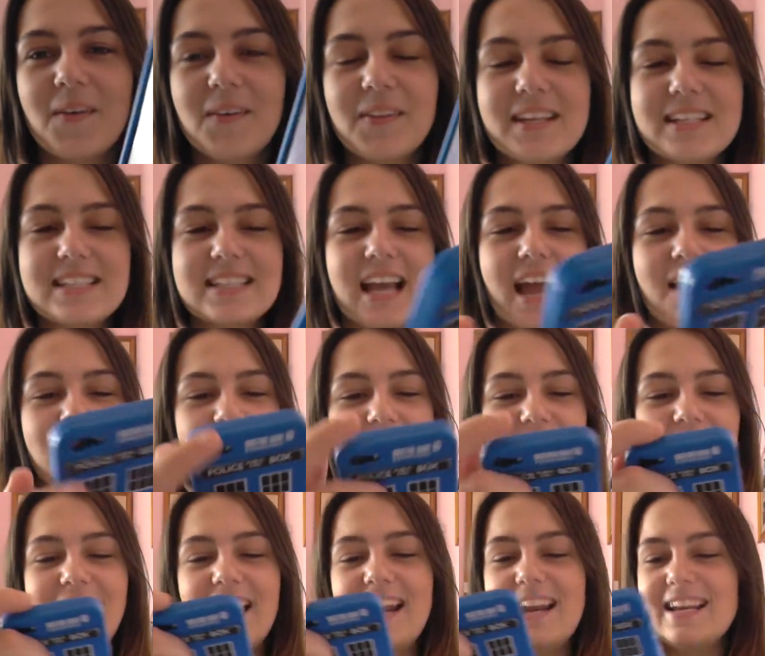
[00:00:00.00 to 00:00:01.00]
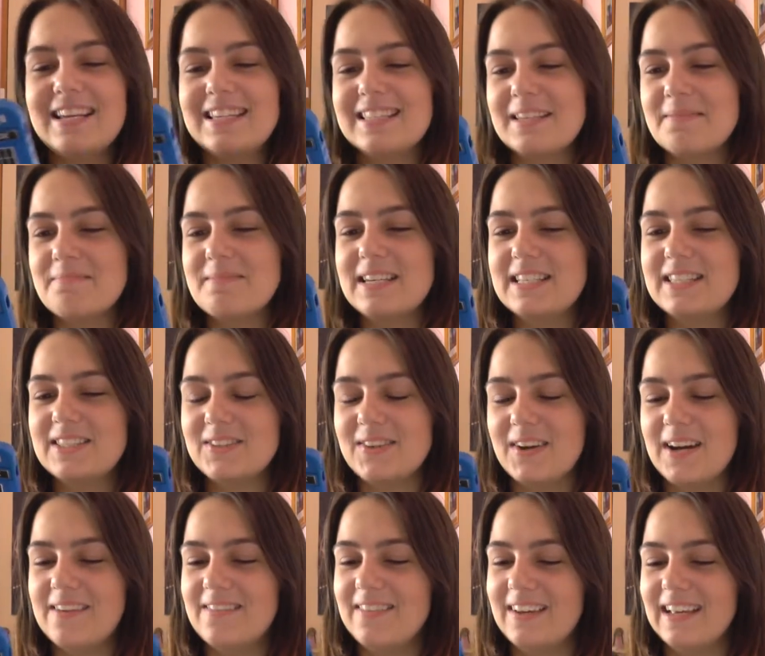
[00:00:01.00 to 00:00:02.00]
all these capital letters and me
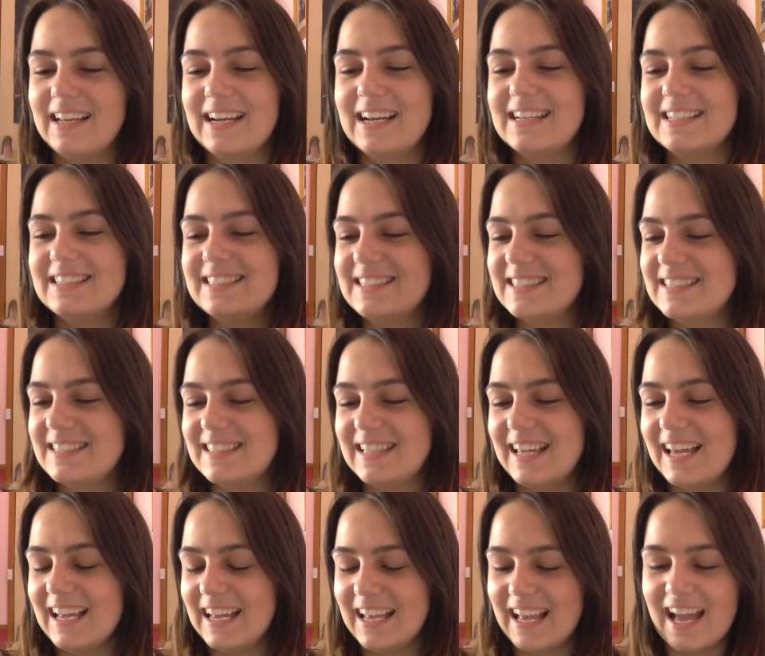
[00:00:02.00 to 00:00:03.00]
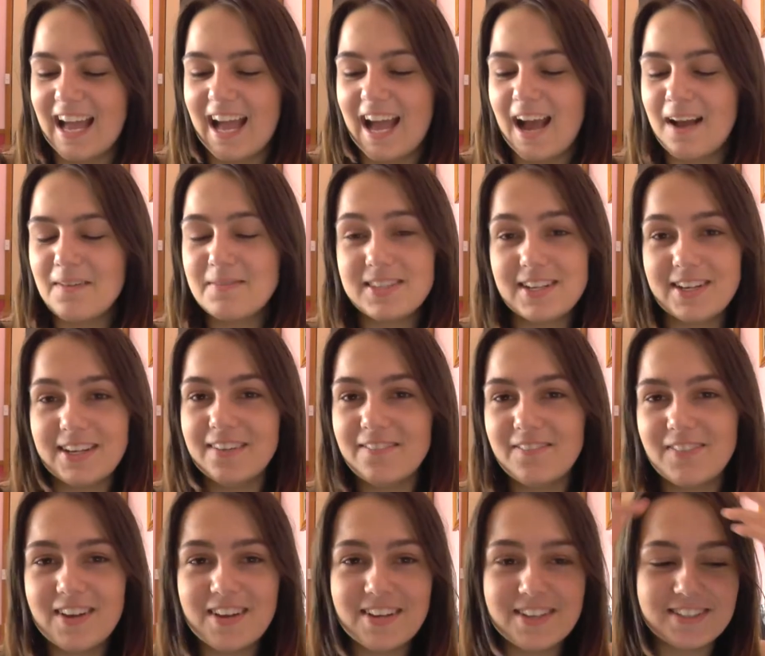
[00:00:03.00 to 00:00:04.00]
screaming, and I was just like, I'm so
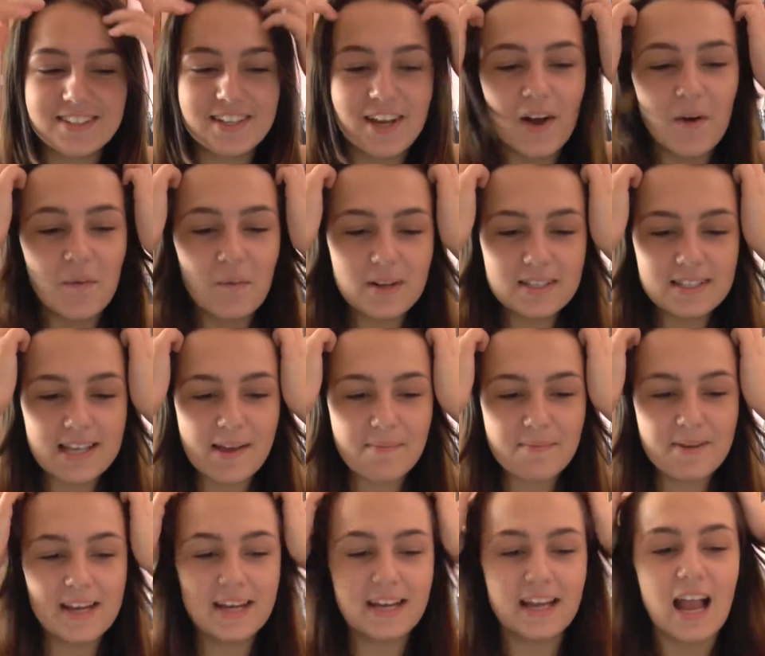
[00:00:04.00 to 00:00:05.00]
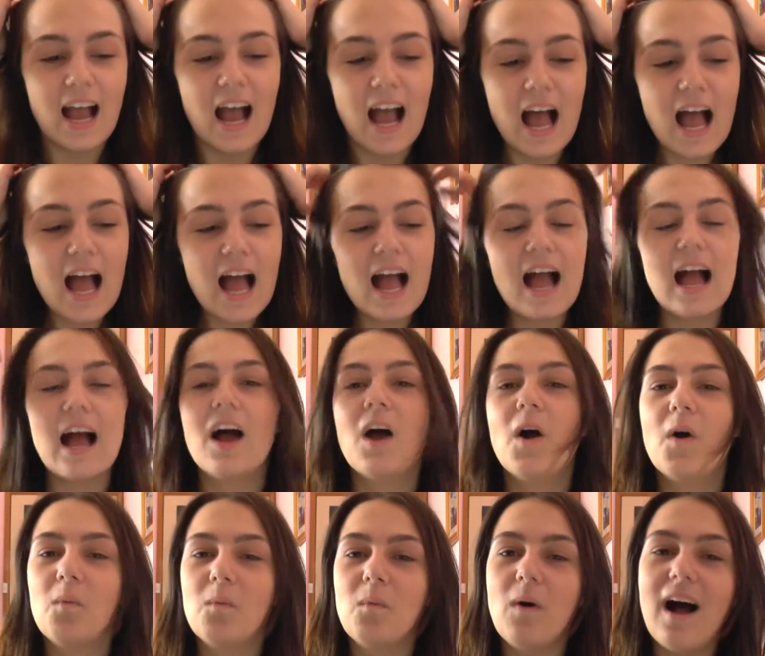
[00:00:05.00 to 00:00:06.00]
confused, what's happening? Ah,
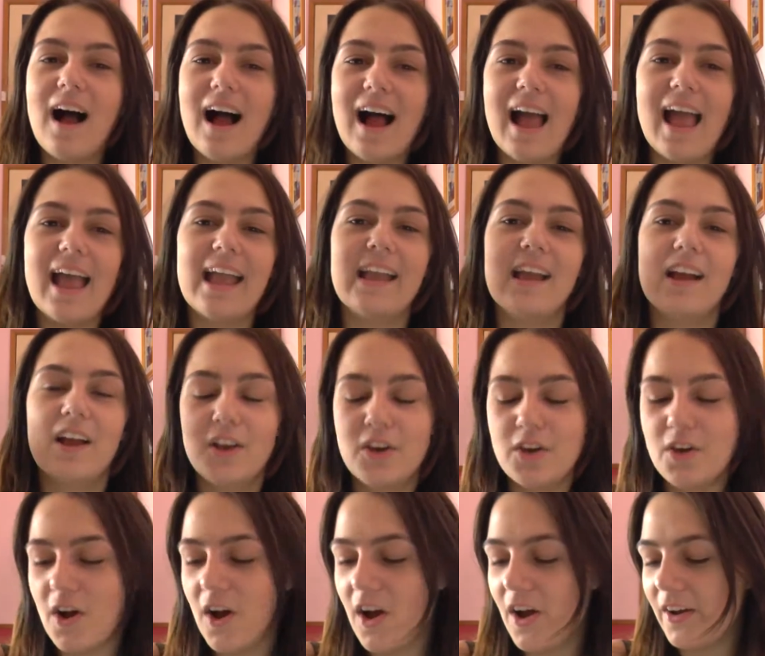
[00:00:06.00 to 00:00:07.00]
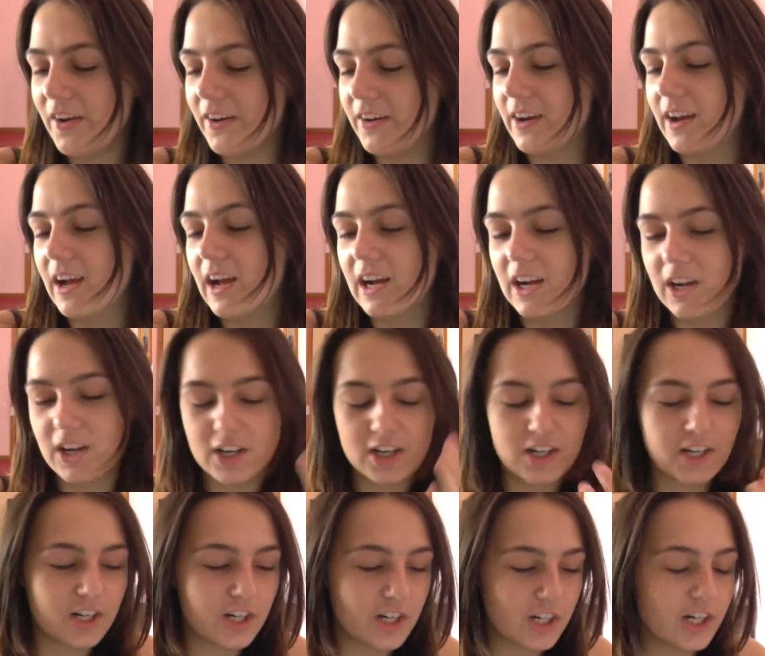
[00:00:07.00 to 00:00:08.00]
why, no,
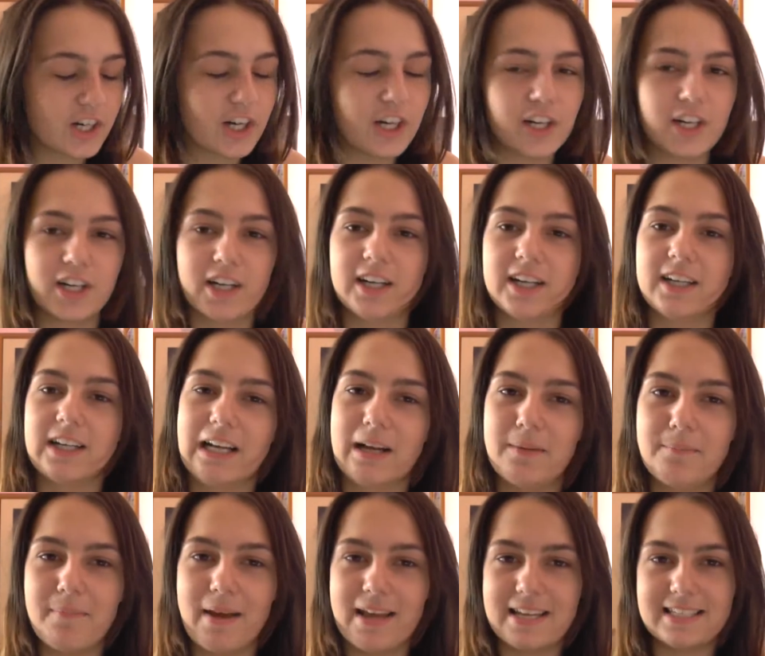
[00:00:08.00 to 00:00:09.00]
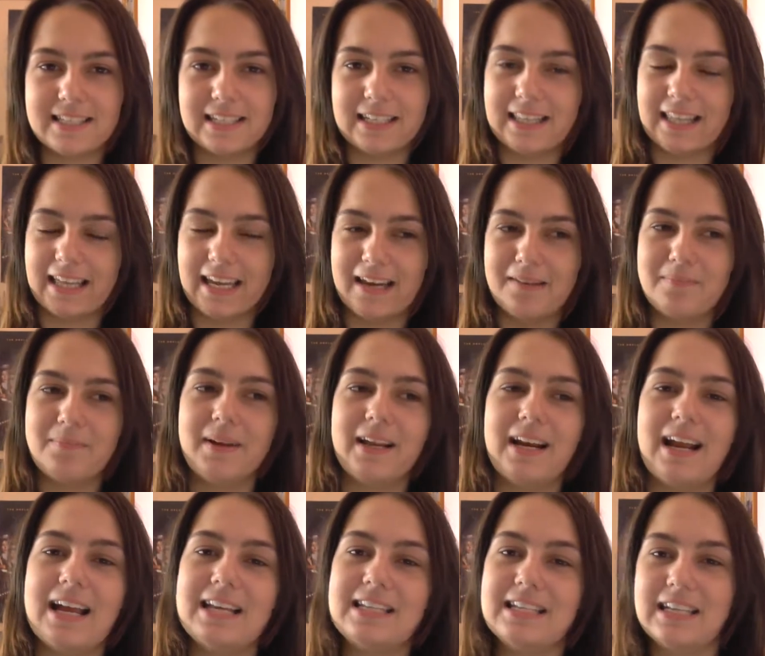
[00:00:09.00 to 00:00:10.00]
grr, basically,
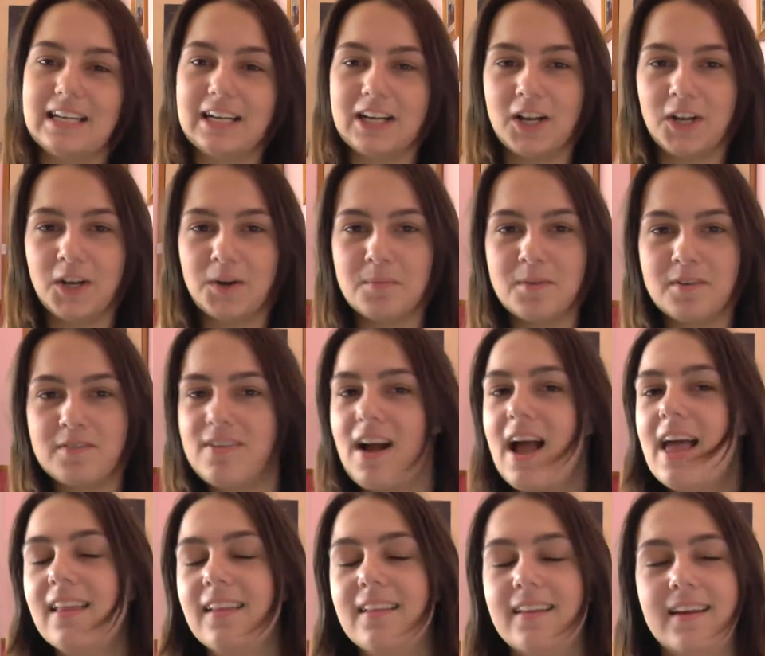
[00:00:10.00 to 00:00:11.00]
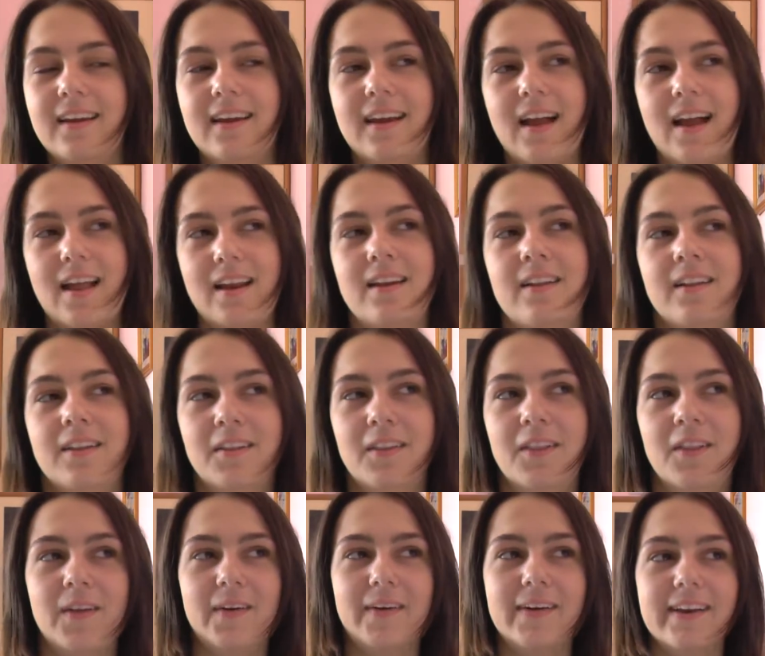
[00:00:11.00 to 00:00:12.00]
but I did it a lot more violently and
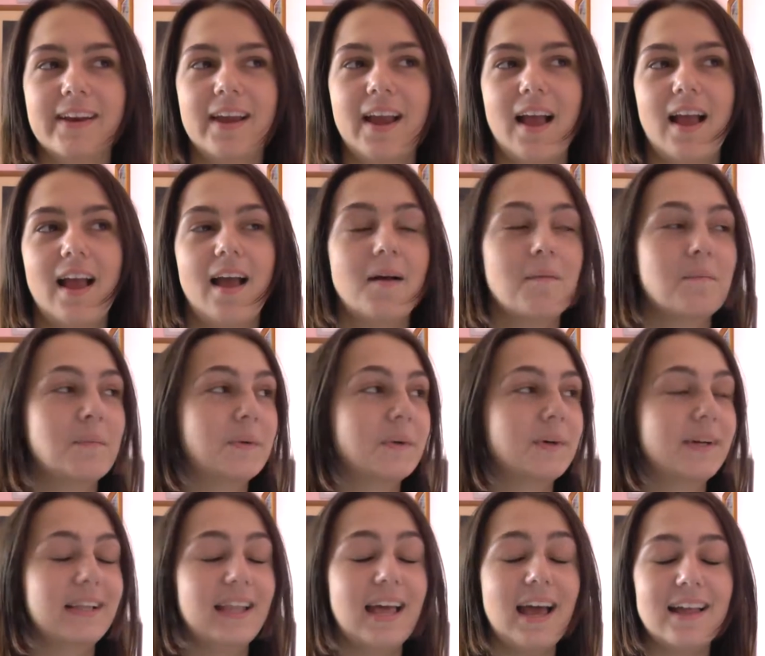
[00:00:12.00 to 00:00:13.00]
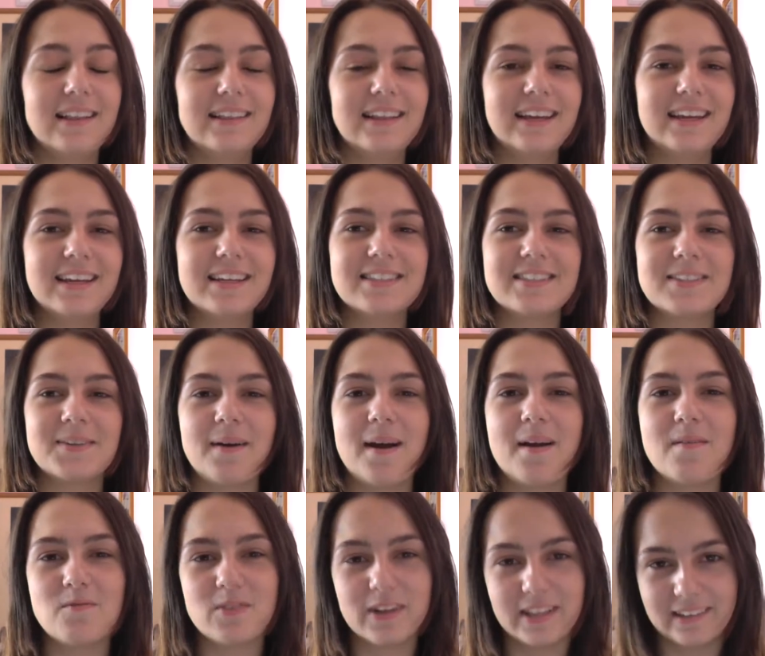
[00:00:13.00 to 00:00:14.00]
a lot more loudly, so
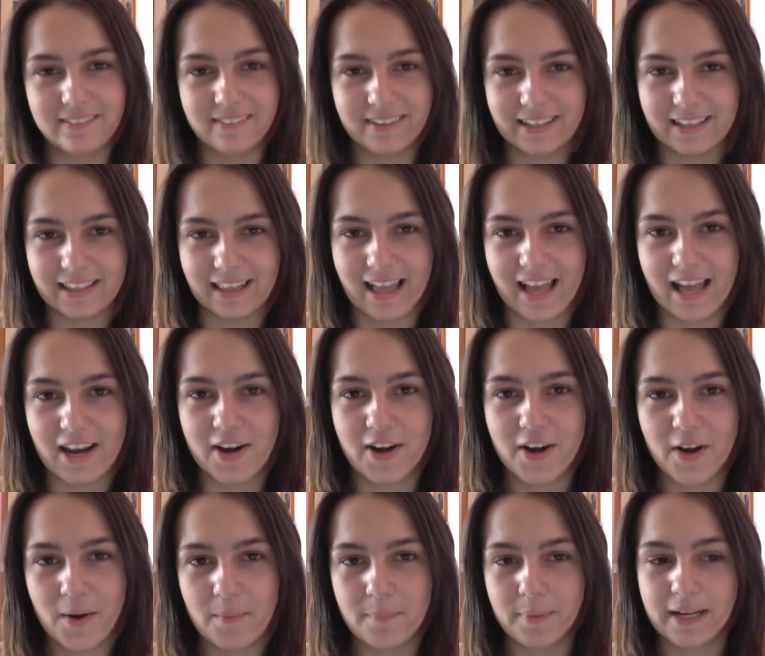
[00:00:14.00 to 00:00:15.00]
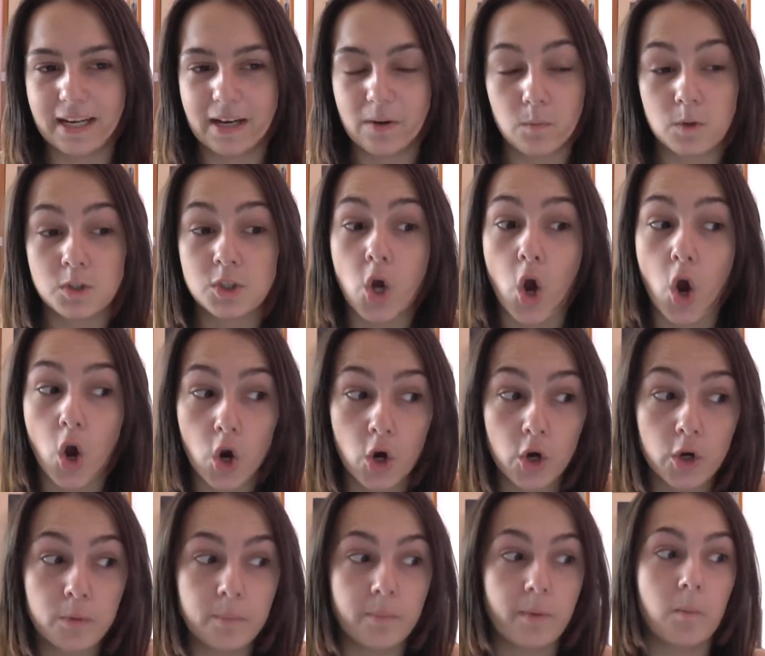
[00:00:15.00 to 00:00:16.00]
I'm really, really glad nobody was
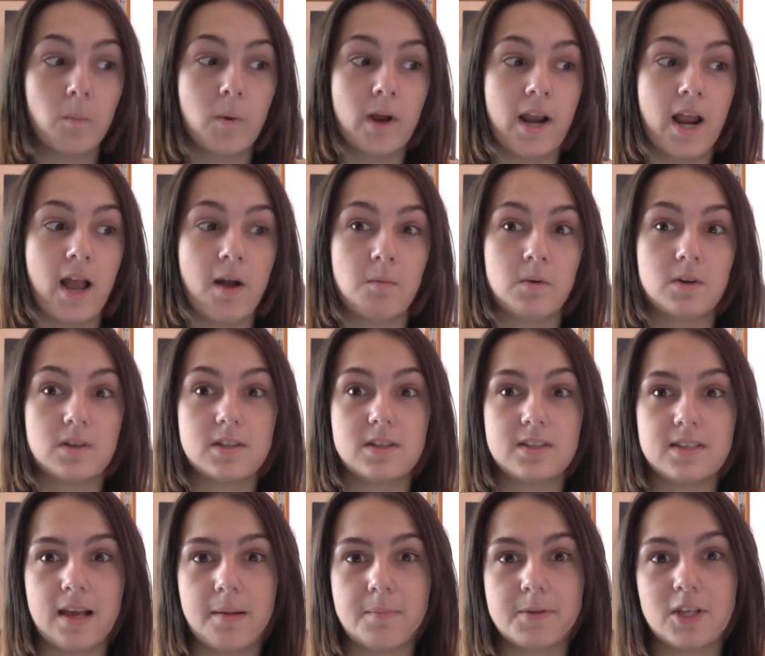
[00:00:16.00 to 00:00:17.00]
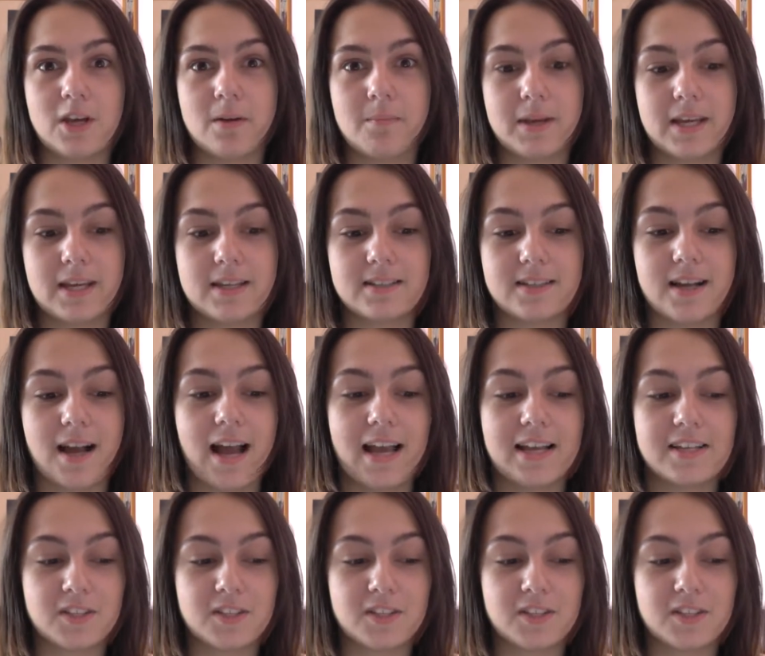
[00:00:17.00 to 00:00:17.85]
home when I watched this episode because I